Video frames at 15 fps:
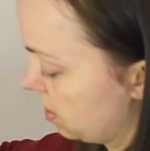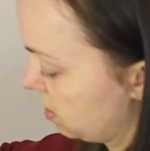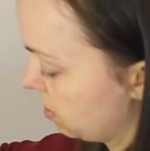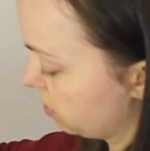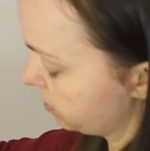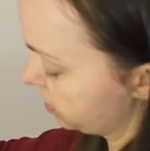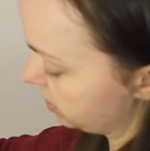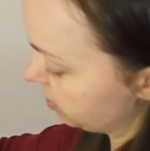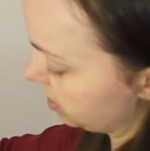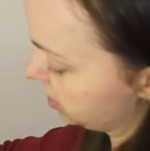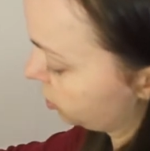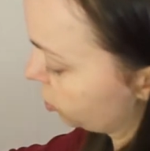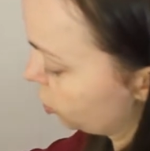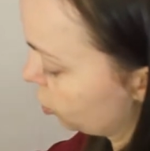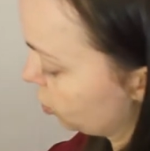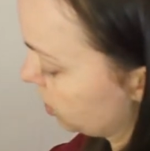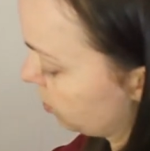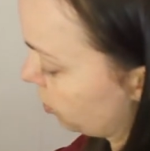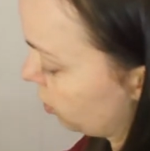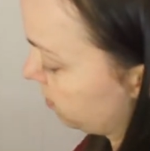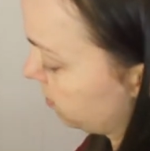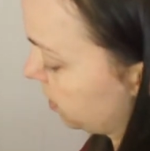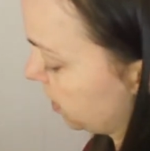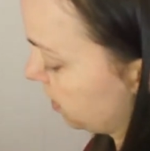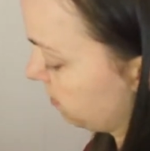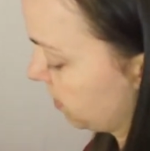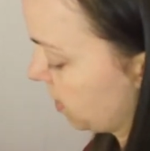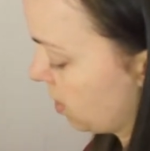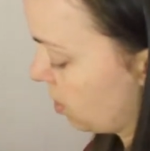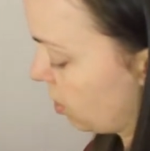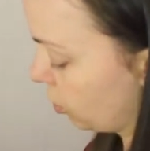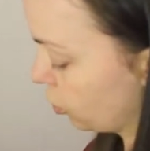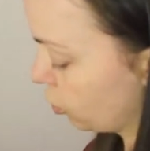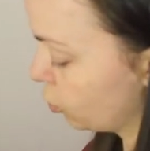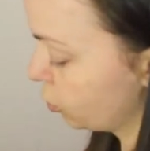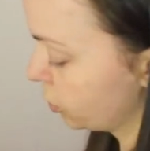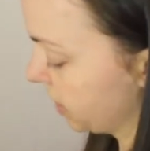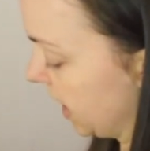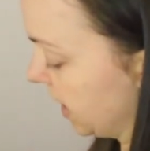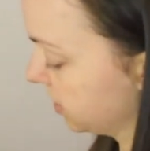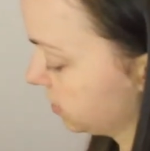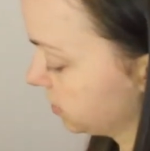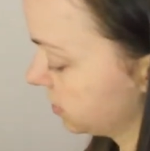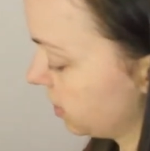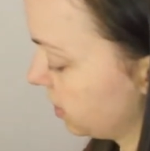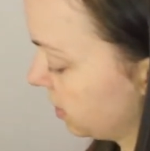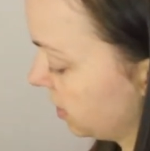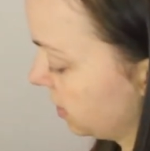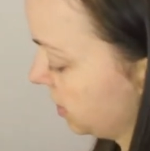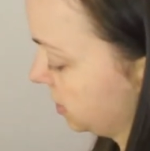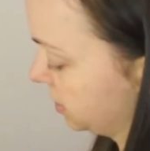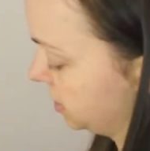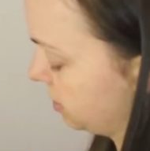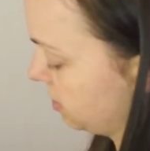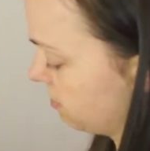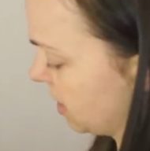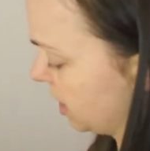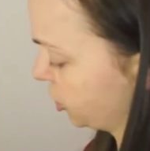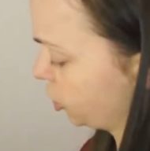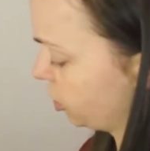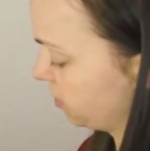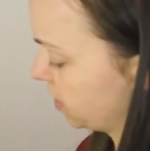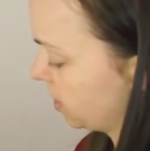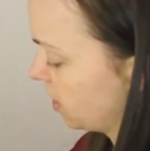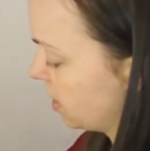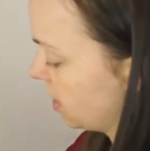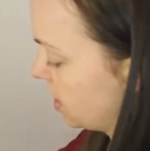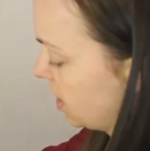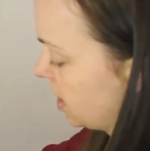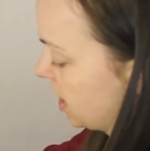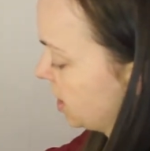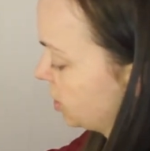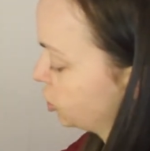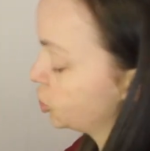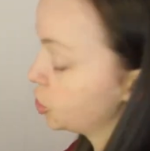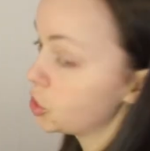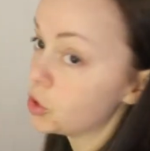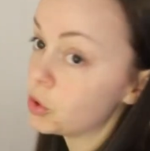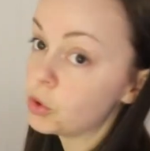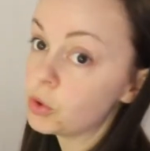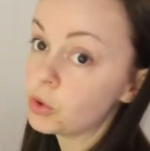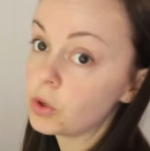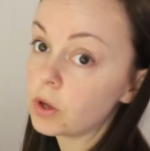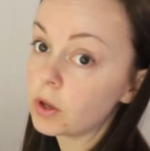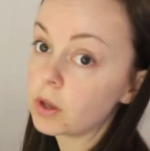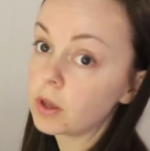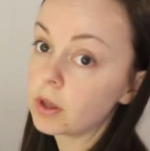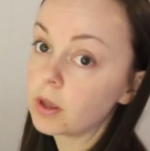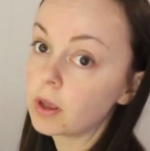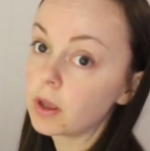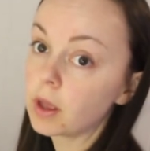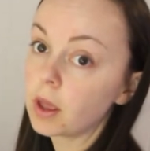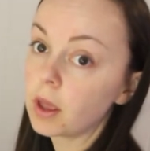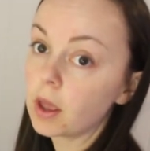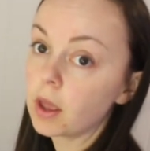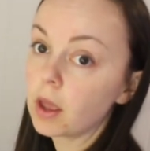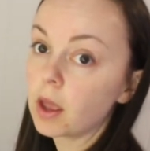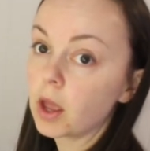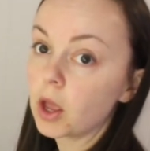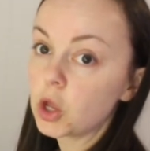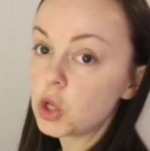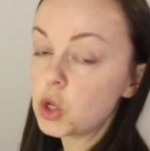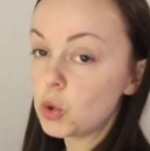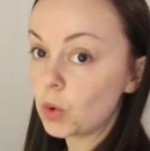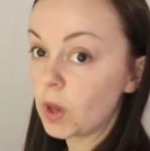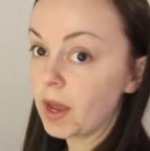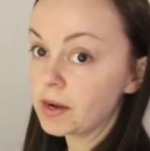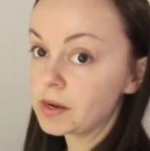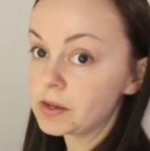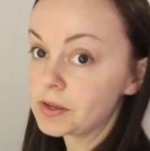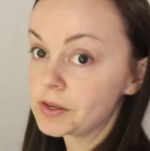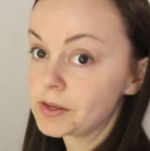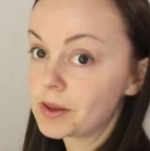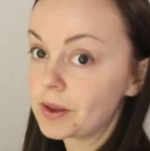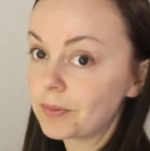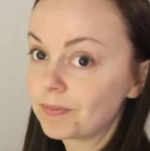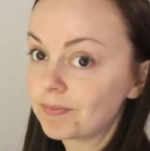well, some of these are new at the bottom, but all the old candles that are in this mashup into new candles.